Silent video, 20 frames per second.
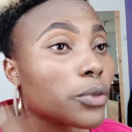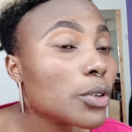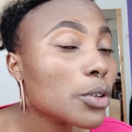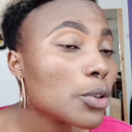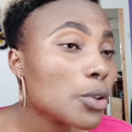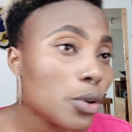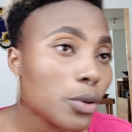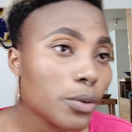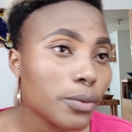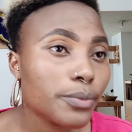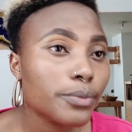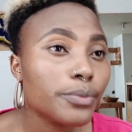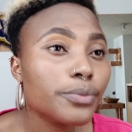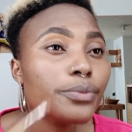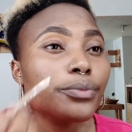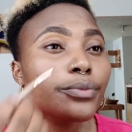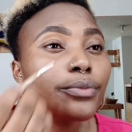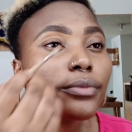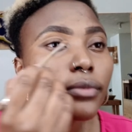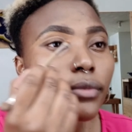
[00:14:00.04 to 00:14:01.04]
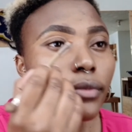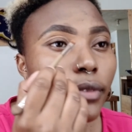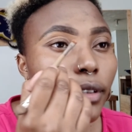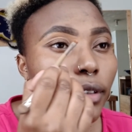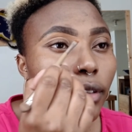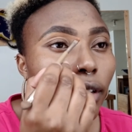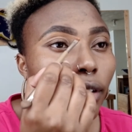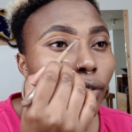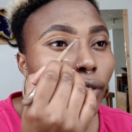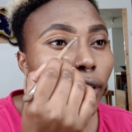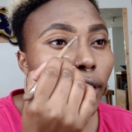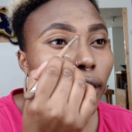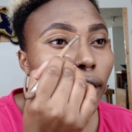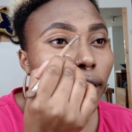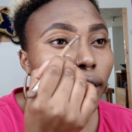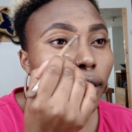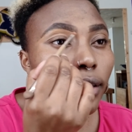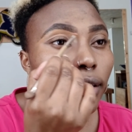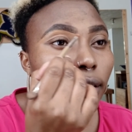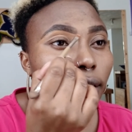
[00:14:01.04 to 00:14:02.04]
will go. So I feel
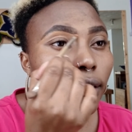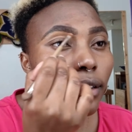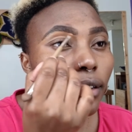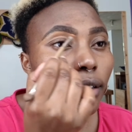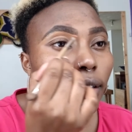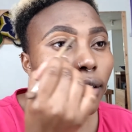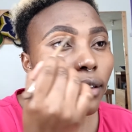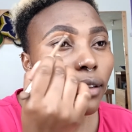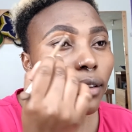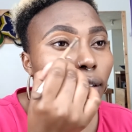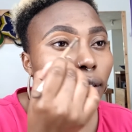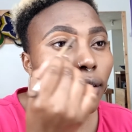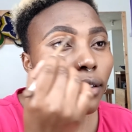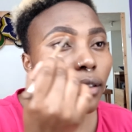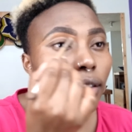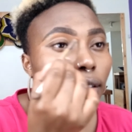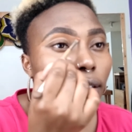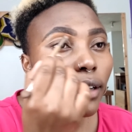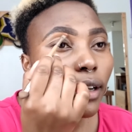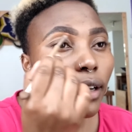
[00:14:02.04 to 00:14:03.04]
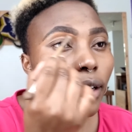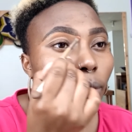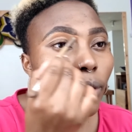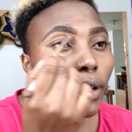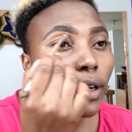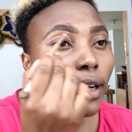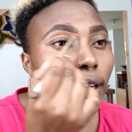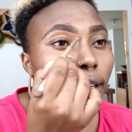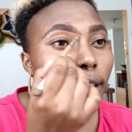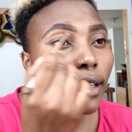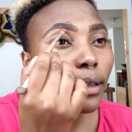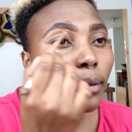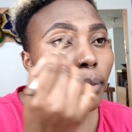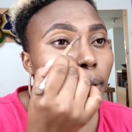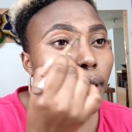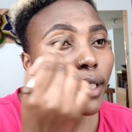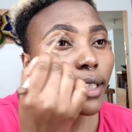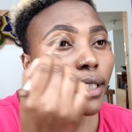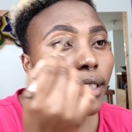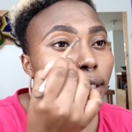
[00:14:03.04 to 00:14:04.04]
like I can work a little
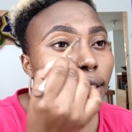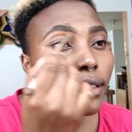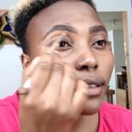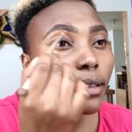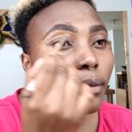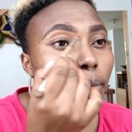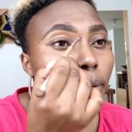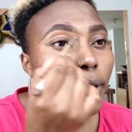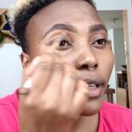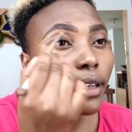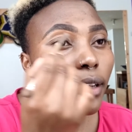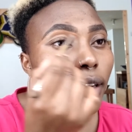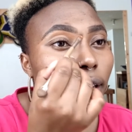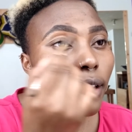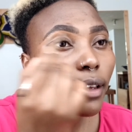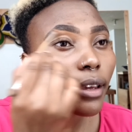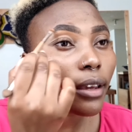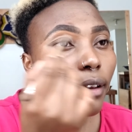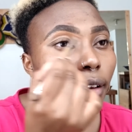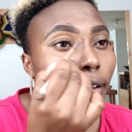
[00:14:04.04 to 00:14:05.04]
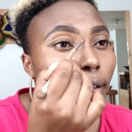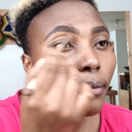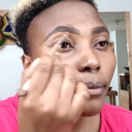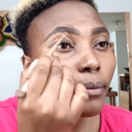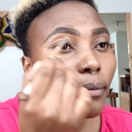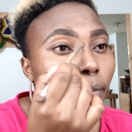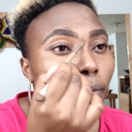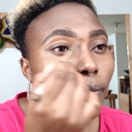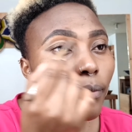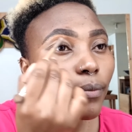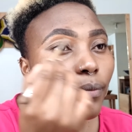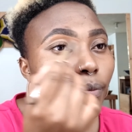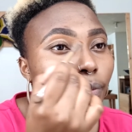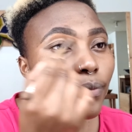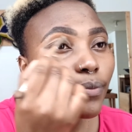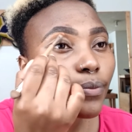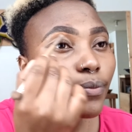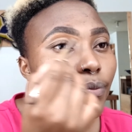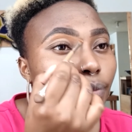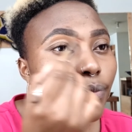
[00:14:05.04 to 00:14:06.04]
bit in the beginning here.
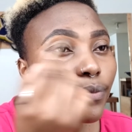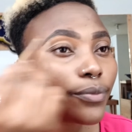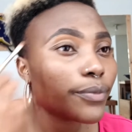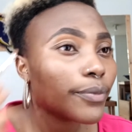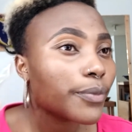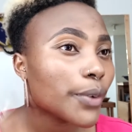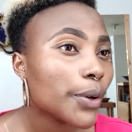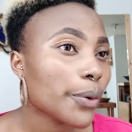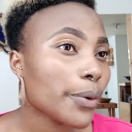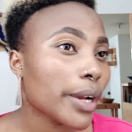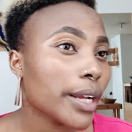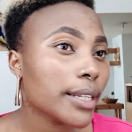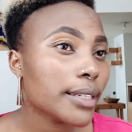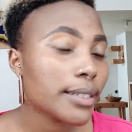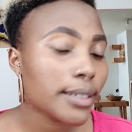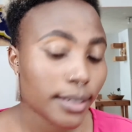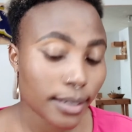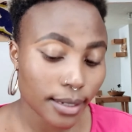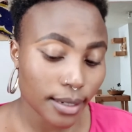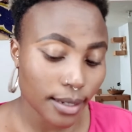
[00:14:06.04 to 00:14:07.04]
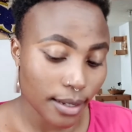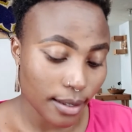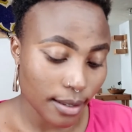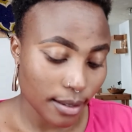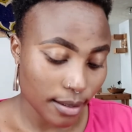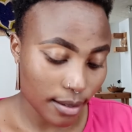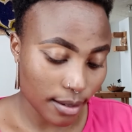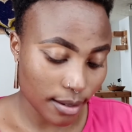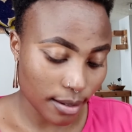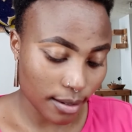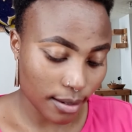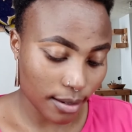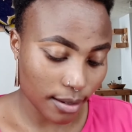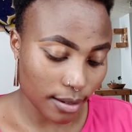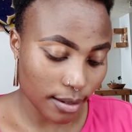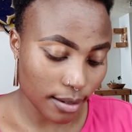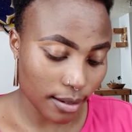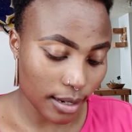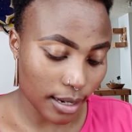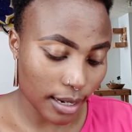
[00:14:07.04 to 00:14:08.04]
All right.
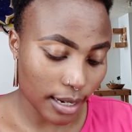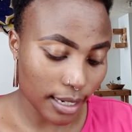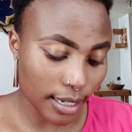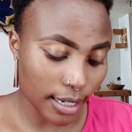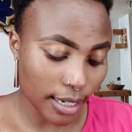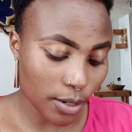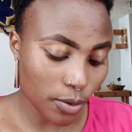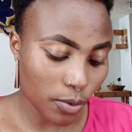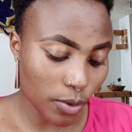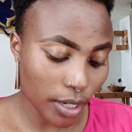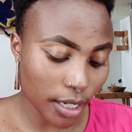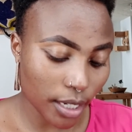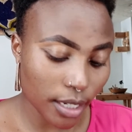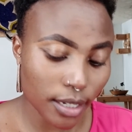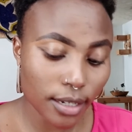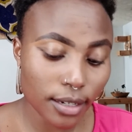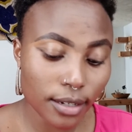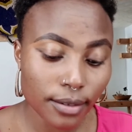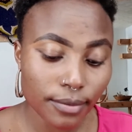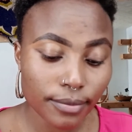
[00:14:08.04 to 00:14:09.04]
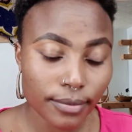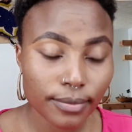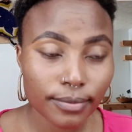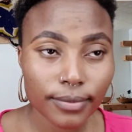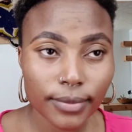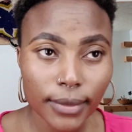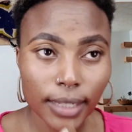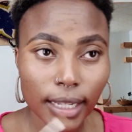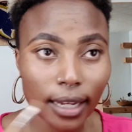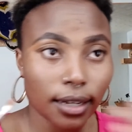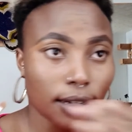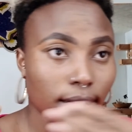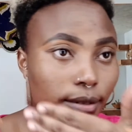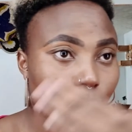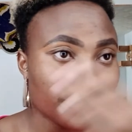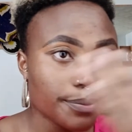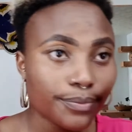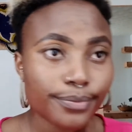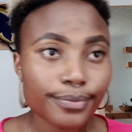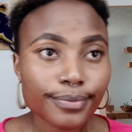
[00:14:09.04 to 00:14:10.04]
I like working like
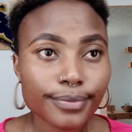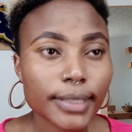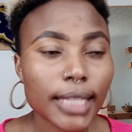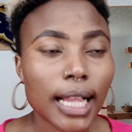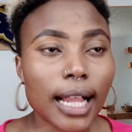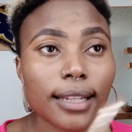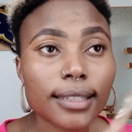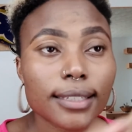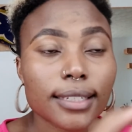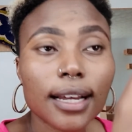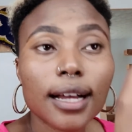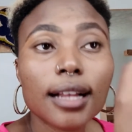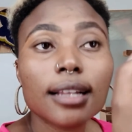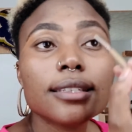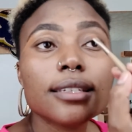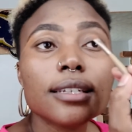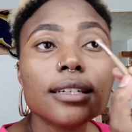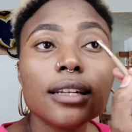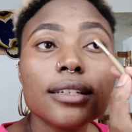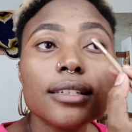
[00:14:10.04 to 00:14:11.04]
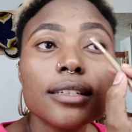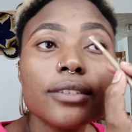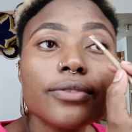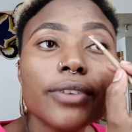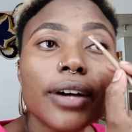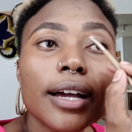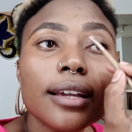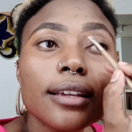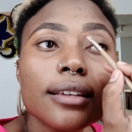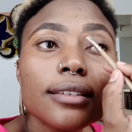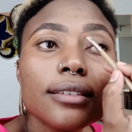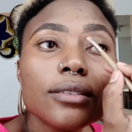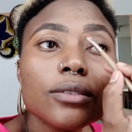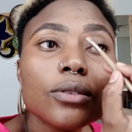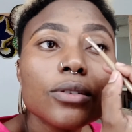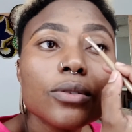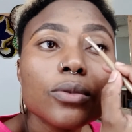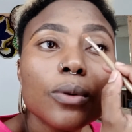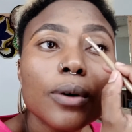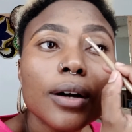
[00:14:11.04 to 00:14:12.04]
alternative eyes,
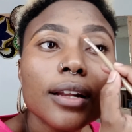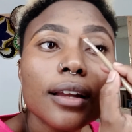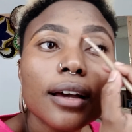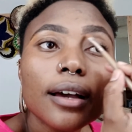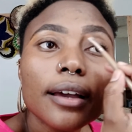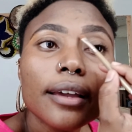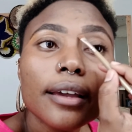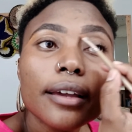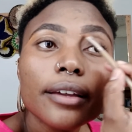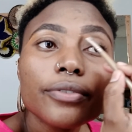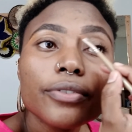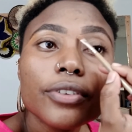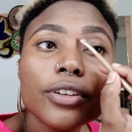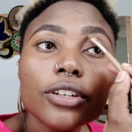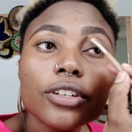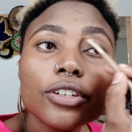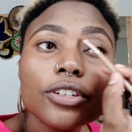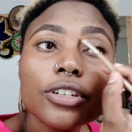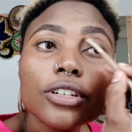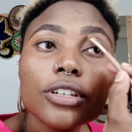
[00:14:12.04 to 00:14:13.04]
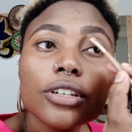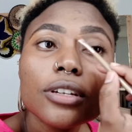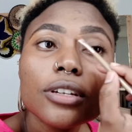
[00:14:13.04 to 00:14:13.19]
not one eye I finish,